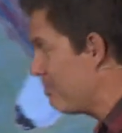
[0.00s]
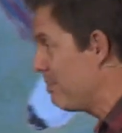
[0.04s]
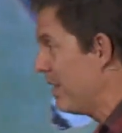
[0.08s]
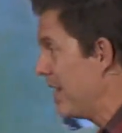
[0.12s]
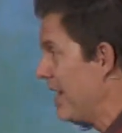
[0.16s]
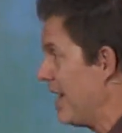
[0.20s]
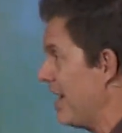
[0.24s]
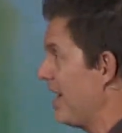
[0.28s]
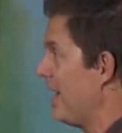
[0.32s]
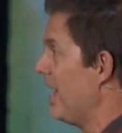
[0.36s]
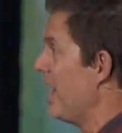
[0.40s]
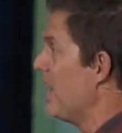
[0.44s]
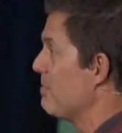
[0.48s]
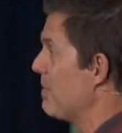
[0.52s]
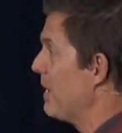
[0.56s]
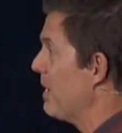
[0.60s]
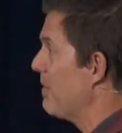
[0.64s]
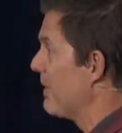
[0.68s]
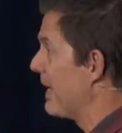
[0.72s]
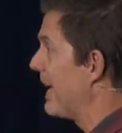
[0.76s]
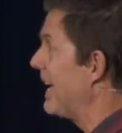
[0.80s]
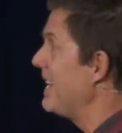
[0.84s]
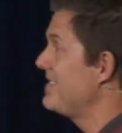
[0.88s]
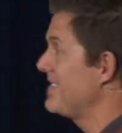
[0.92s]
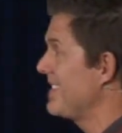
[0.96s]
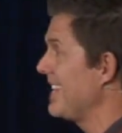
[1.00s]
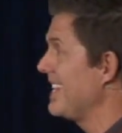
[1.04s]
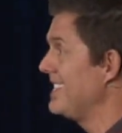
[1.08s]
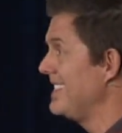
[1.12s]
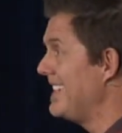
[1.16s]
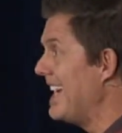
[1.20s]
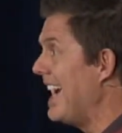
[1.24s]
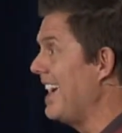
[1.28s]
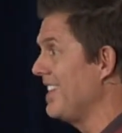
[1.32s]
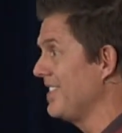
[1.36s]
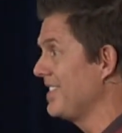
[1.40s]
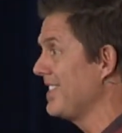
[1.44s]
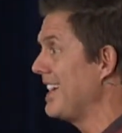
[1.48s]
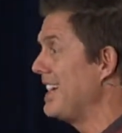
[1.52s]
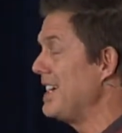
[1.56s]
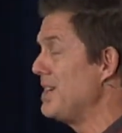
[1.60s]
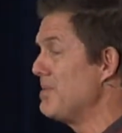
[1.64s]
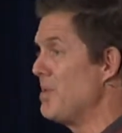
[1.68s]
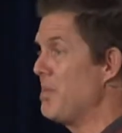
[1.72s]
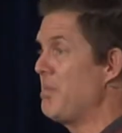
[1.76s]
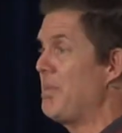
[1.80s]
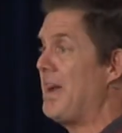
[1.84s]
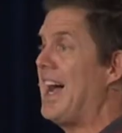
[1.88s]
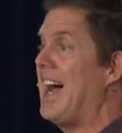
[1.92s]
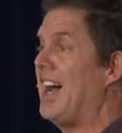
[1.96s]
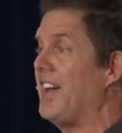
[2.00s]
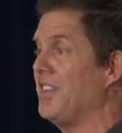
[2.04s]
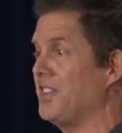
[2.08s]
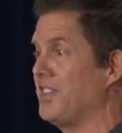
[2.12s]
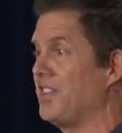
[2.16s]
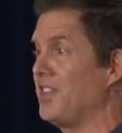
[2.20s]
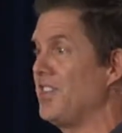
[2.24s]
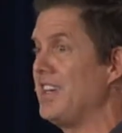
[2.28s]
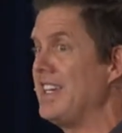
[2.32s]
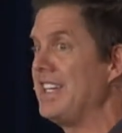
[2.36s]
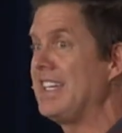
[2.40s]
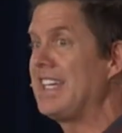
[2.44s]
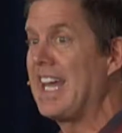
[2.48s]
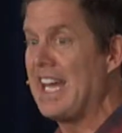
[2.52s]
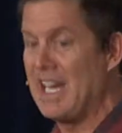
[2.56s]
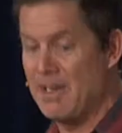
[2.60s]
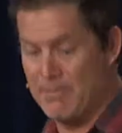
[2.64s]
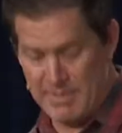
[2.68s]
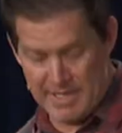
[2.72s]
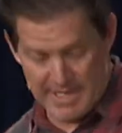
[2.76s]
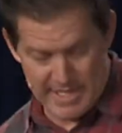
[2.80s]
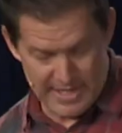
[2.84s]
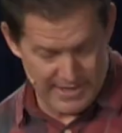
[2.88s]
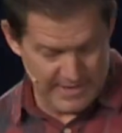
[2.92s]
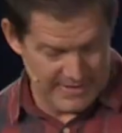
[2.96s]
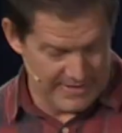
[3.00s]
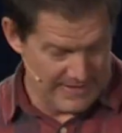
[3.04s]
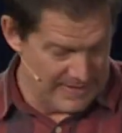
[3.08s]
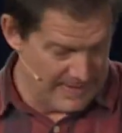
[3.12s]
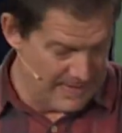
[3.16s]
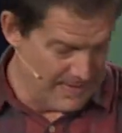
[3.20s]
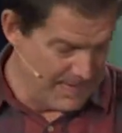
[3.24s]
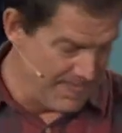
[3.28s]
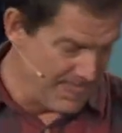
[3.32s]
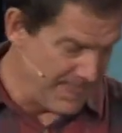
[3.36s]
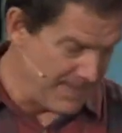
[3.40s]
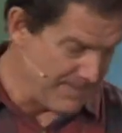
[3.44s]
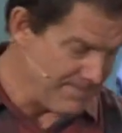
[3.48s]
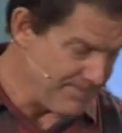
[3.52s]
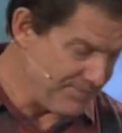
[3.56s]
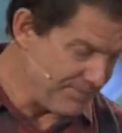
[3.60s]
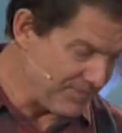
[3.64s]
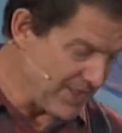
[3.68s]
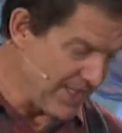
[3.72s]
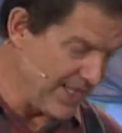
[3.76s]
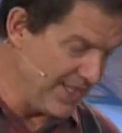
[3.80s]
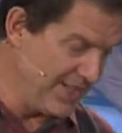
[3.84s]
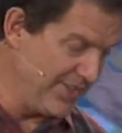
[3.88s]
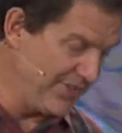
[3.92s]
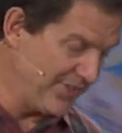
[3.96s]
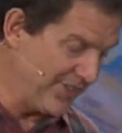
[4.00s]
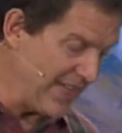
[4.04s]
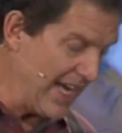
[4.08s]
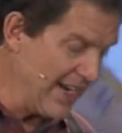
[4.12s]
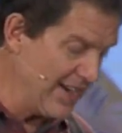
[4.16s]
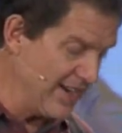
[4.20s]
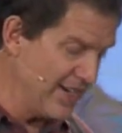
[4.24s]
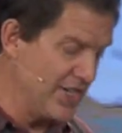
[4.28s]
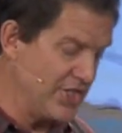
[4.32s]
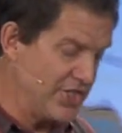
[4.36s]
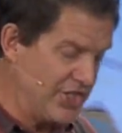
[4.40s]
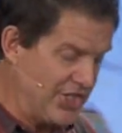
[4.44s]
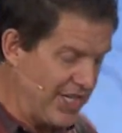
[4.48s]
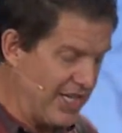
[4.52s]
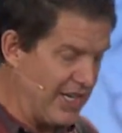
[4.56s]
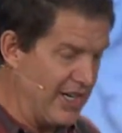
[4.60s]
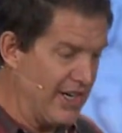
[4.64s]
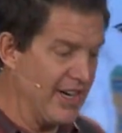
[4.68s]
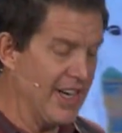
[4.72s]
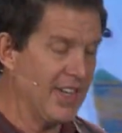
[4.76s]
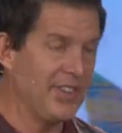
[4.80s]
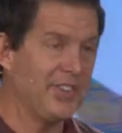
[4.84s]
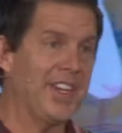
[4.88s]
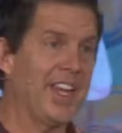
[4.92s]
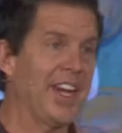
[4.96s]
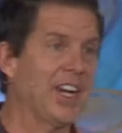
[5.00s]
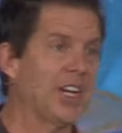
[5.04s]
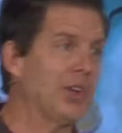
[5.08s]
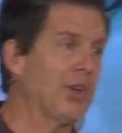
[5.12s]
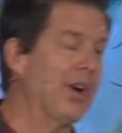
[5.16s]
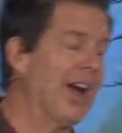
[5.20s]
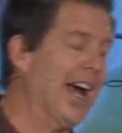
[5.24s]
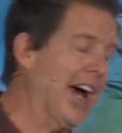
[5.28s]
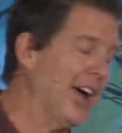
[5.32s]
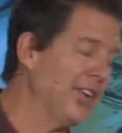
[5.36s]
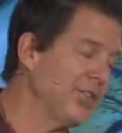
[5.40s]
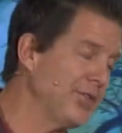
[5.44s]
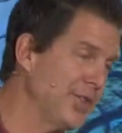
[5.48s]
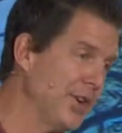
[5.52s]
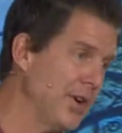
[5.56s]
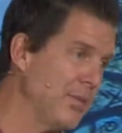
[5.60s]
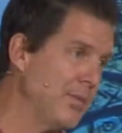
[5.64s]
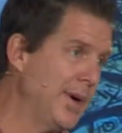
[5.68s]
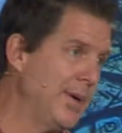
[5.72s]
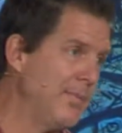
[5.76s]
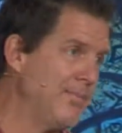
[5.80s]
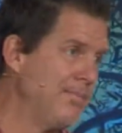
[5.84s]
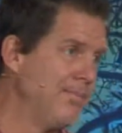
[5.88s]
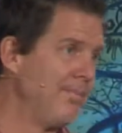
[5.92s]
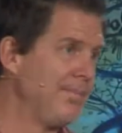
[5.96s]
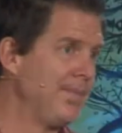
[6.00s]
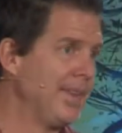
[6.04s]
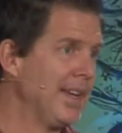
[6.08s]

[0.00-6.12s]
but, but, but I said, yes, I am a pastor, and he came in, and he sat in a chair, and I sat across from him.